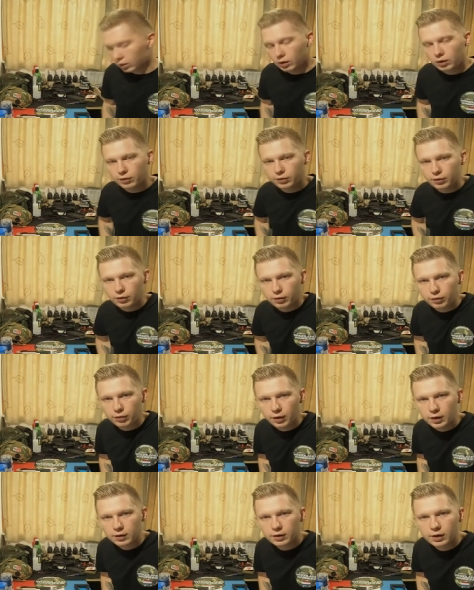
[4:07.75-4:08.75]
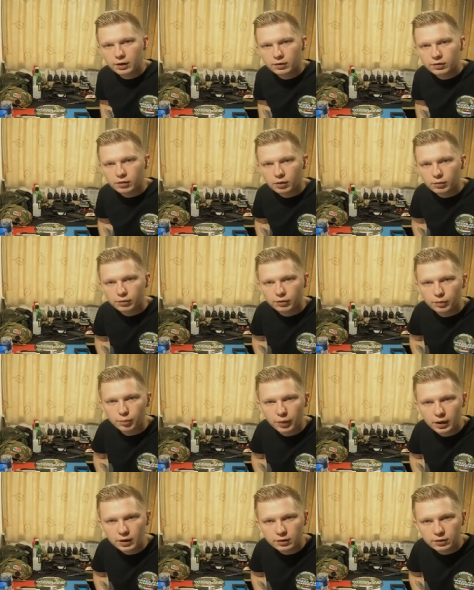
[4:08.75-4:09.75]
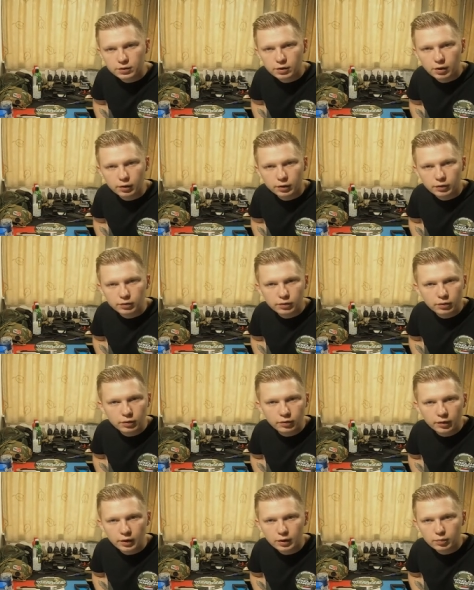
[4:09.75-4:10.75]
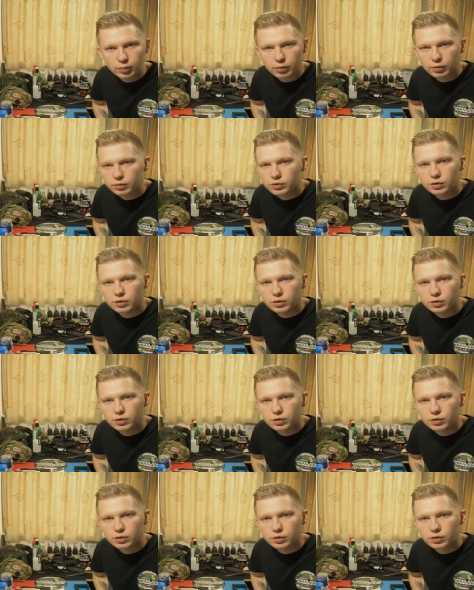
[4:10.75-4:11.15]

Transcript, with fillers: If you're afraid that some of the paint is going through the tape